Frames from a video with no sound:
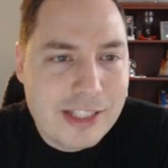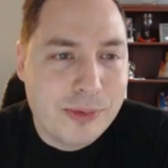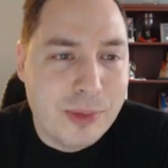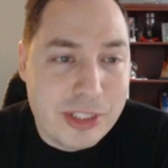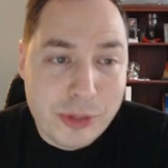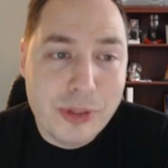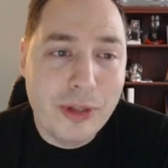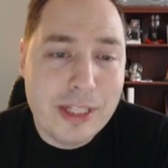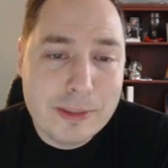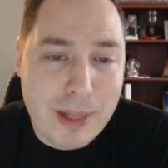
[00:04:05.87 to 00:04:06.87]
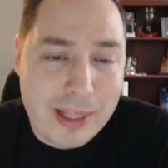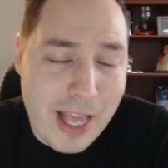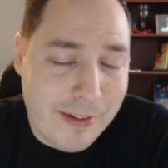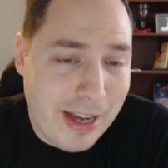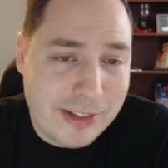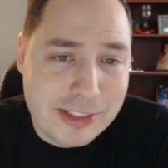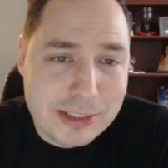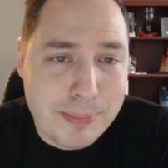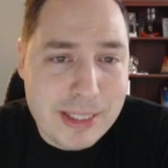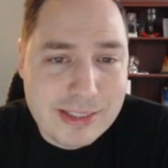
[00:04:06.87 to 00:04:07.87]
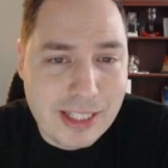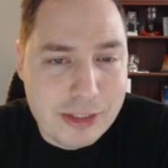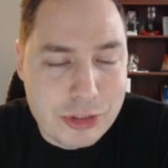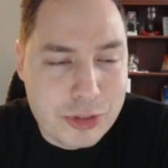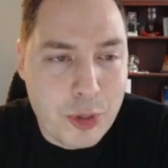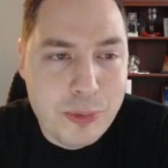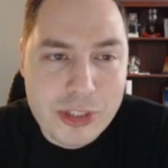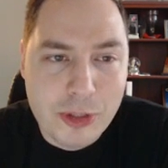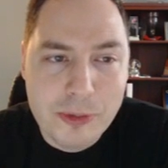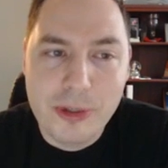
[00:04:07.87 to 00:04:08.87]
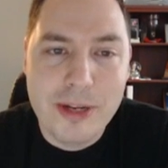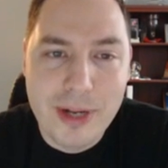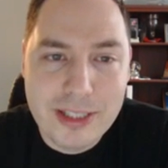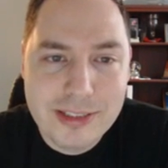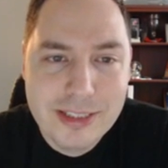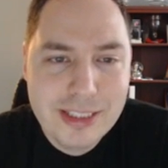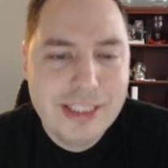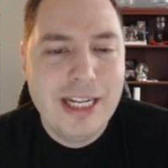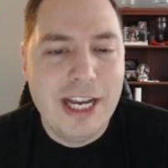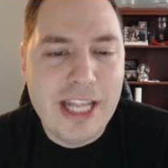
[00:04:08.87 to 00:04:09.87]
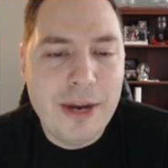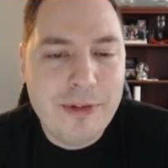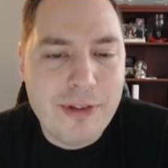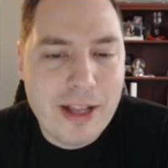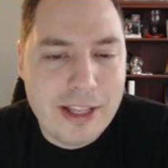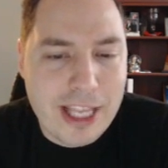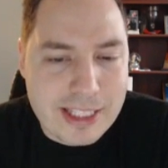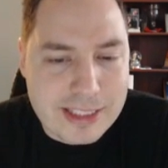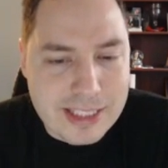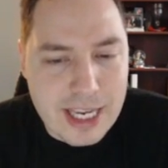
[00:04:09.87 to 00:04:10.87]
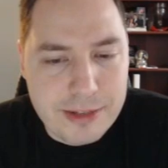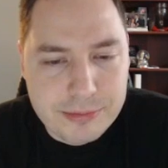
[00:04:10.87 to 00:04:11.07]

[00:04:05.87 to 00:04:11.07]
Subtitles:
We do know that he's playing Lava Hound just based on Tombstone pretty much, and now we finally get to see it.